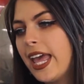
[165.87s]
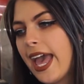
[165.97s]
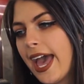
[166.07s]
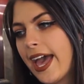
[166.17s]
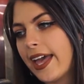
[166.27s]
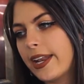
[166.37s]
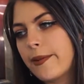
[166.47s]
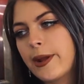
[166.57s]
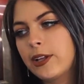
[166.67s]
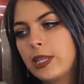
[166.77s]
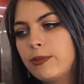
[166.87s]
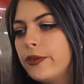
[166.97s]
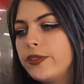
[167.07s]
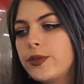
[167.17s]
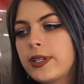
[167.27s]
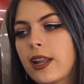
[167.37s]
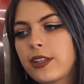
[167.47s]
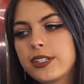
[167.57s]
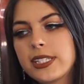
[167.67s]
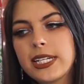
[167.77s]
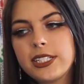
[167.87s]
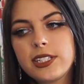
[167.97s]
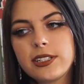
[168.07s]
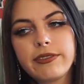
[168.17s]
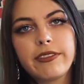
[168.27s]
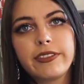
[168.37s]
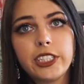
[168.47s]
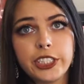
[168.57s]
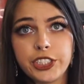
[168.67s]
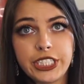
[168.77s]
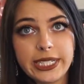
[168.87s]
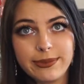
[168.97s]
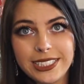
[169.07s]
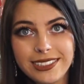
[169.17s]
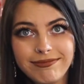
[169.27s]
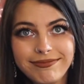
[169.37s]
had apparently moved to another city to fulfill her dreams.